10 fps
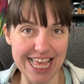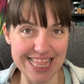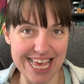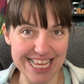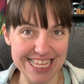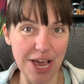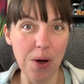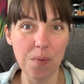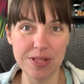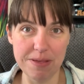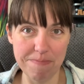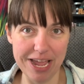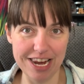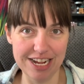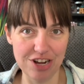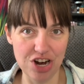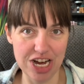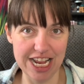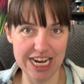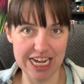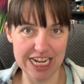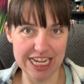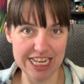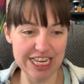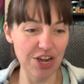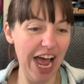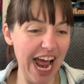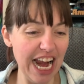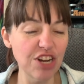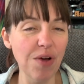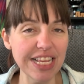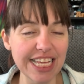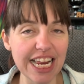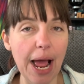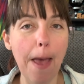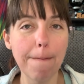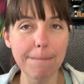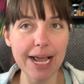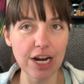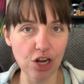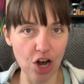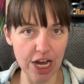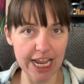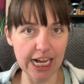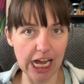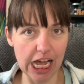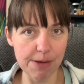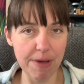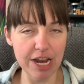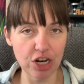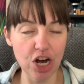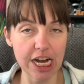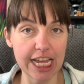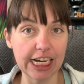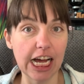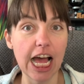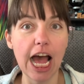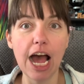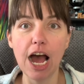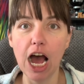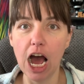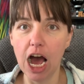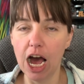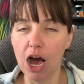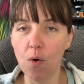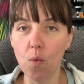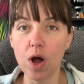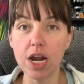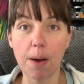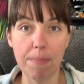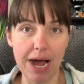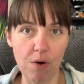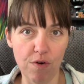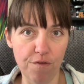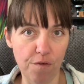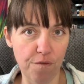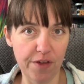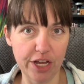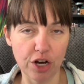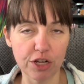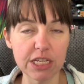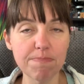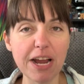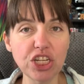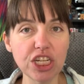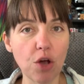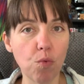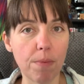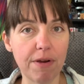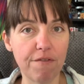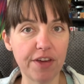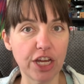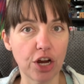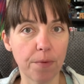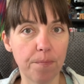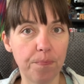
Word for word: in this with the Manikarnika. Do I, I do I say that? Mana Karnika, Mana Karnika. What a powerful figure, especially a woman figure.